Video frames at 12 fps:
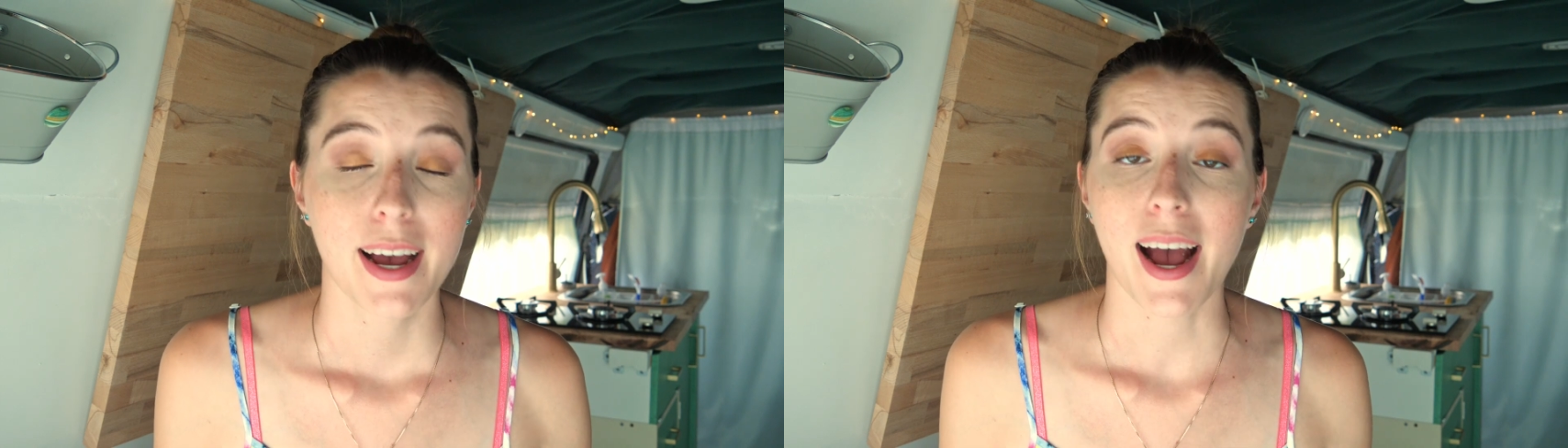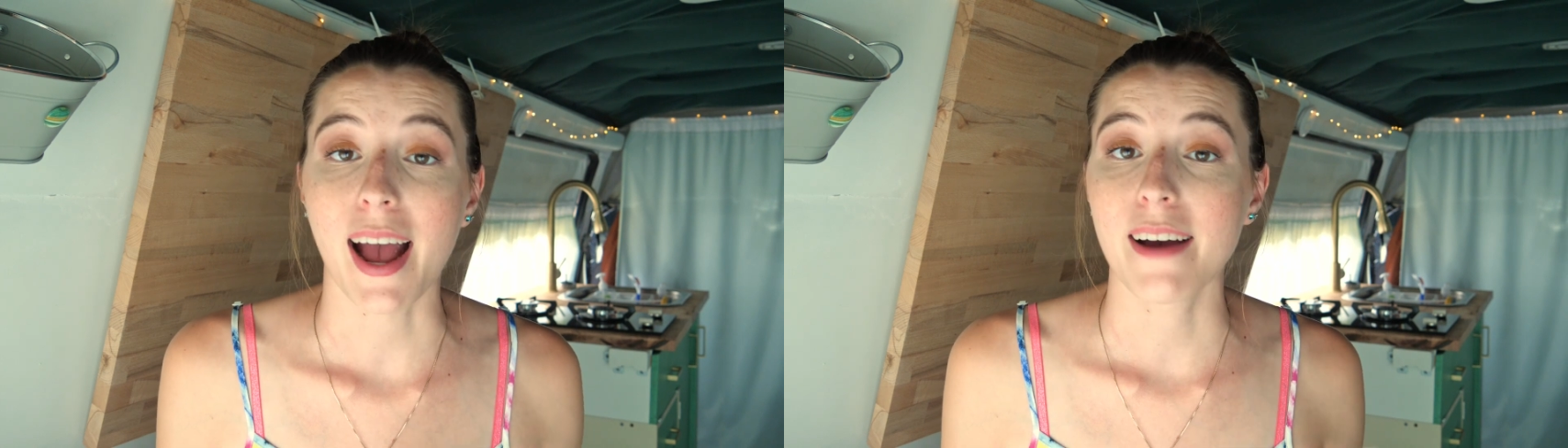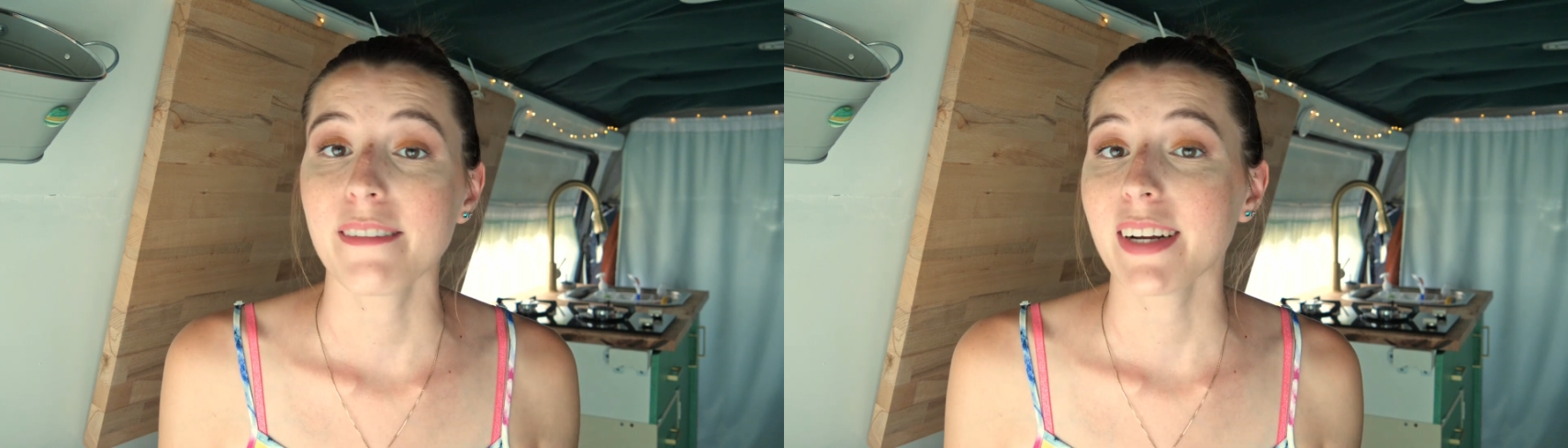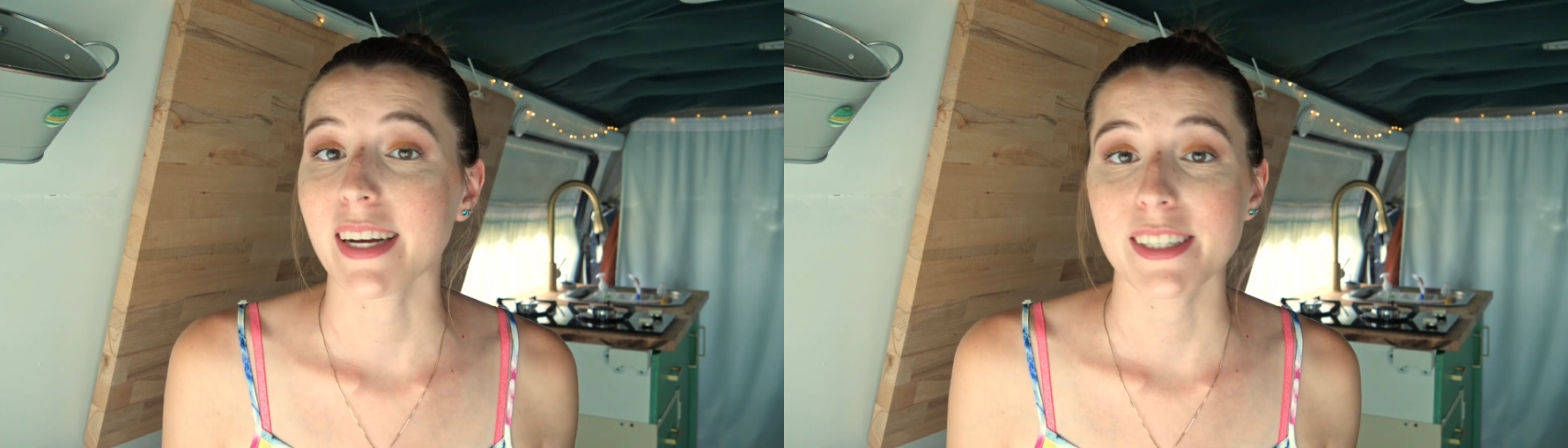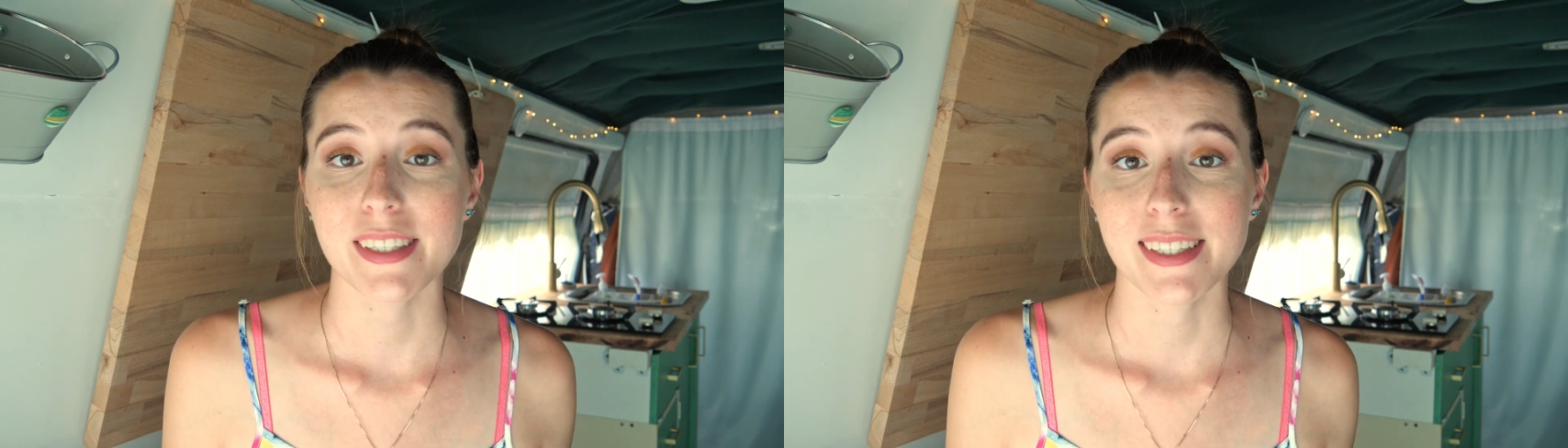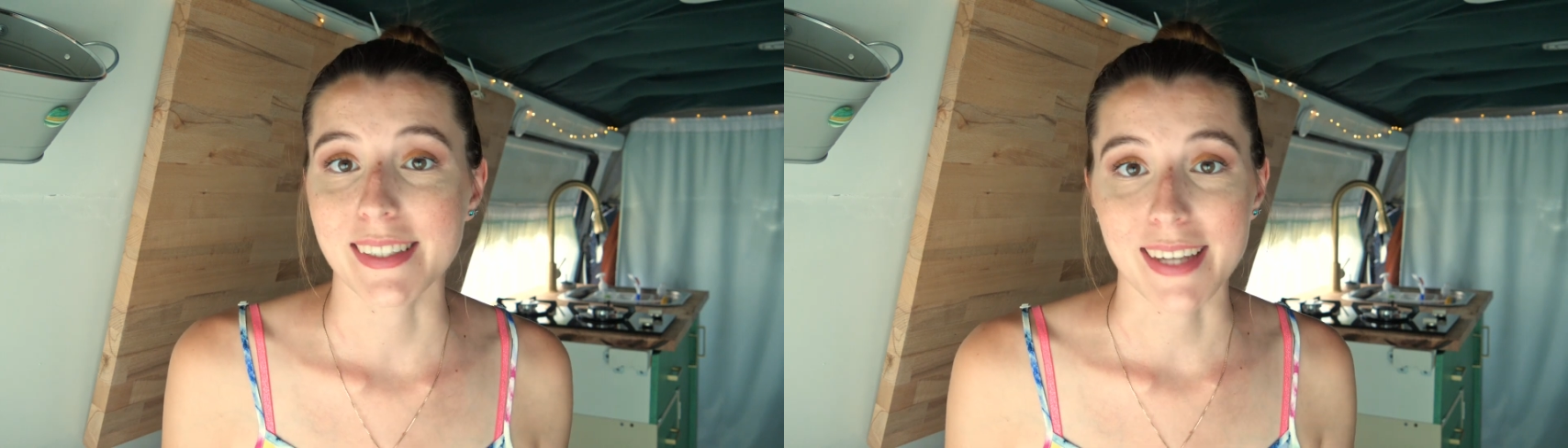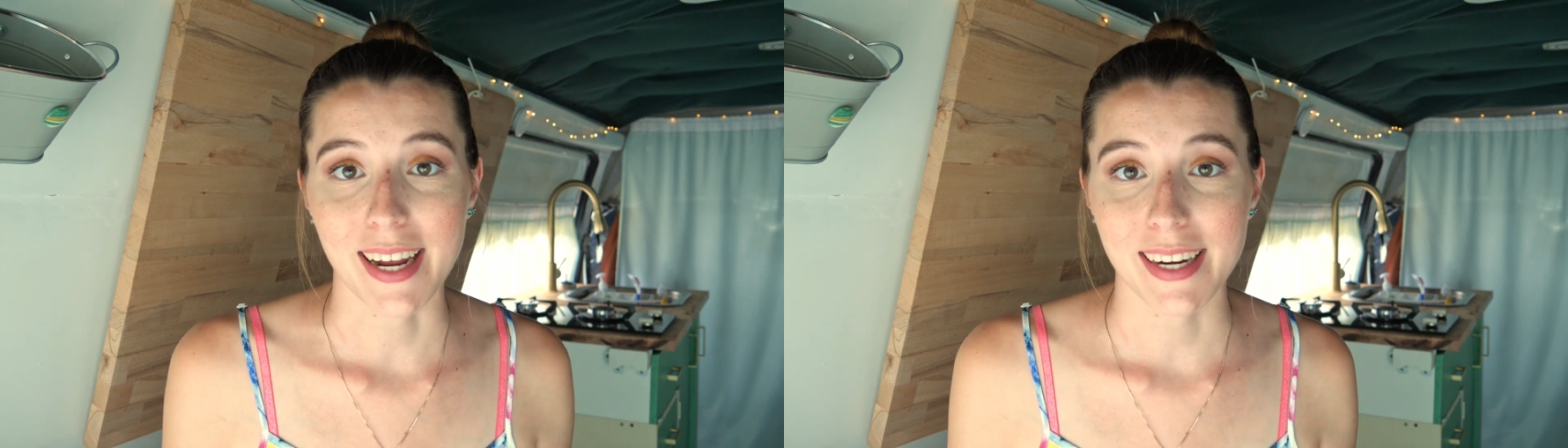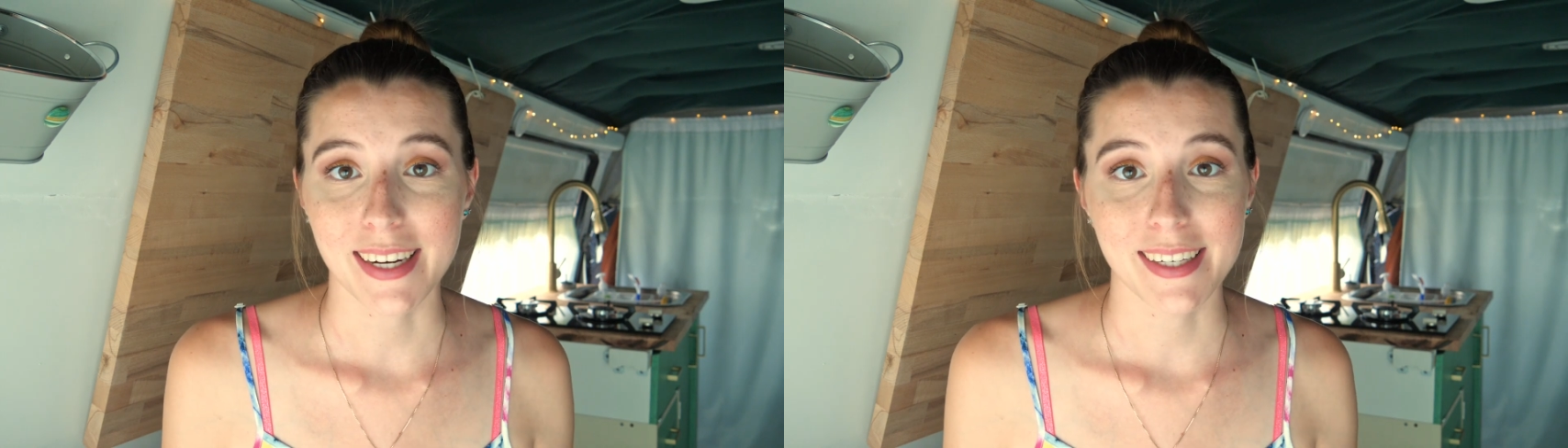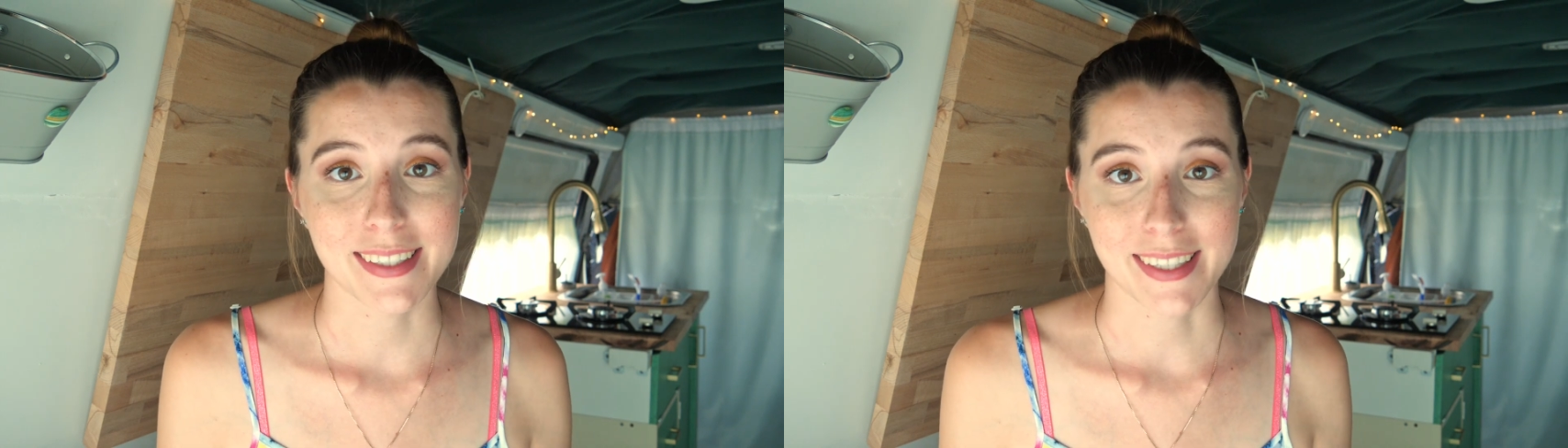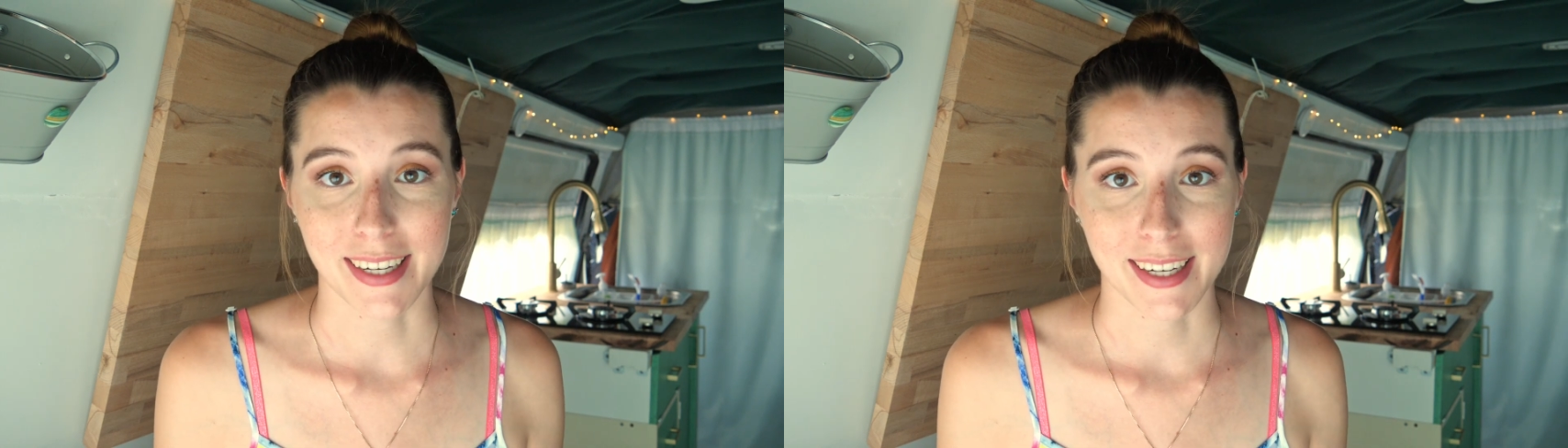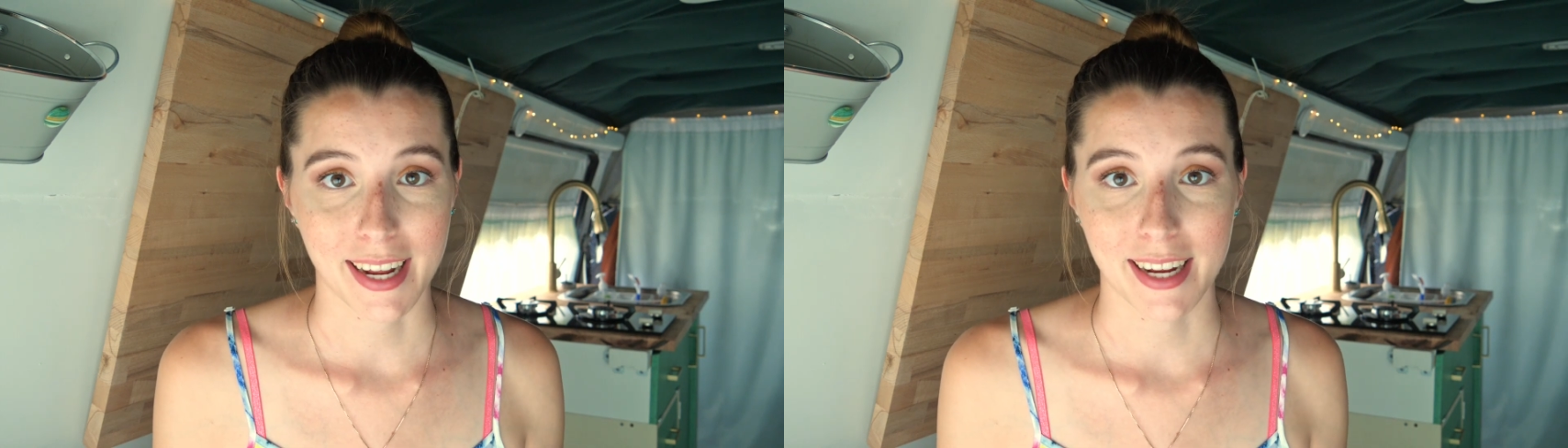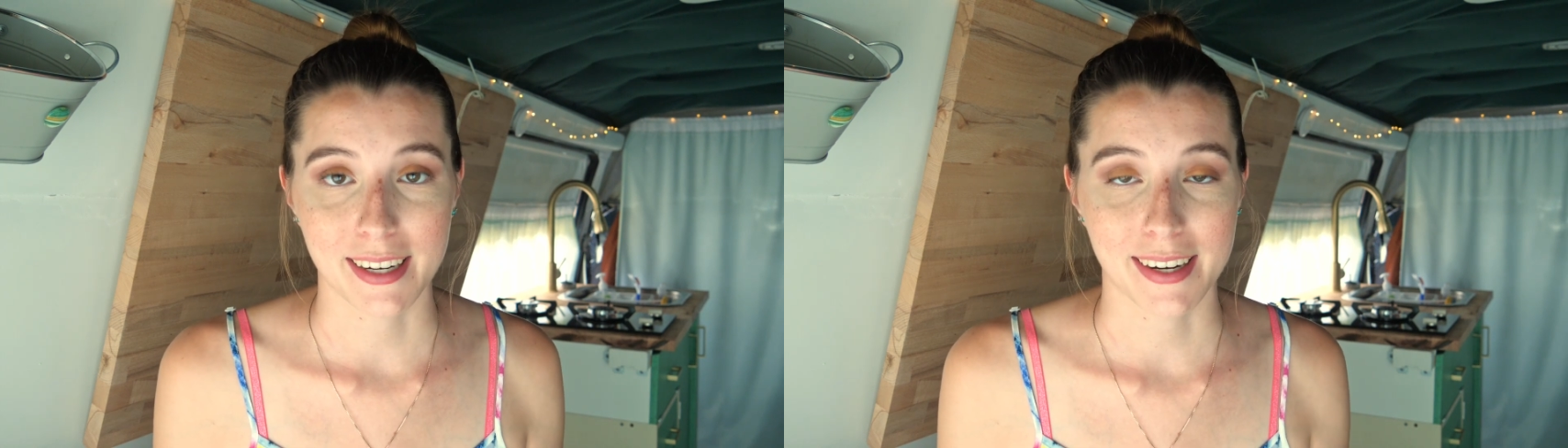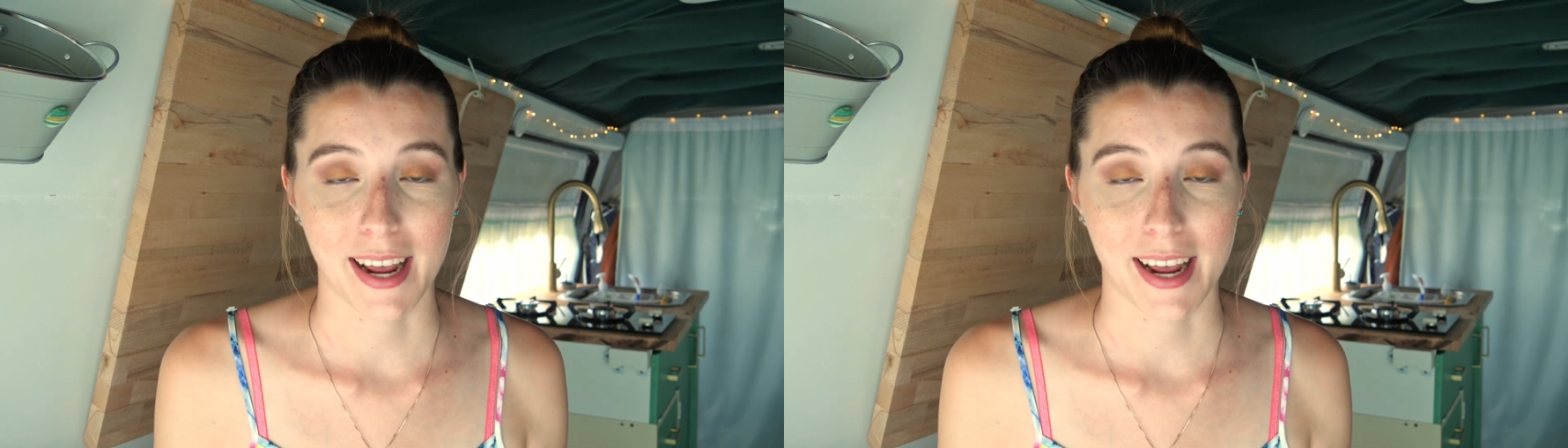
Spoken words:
I haven't actually stayed in a dedicated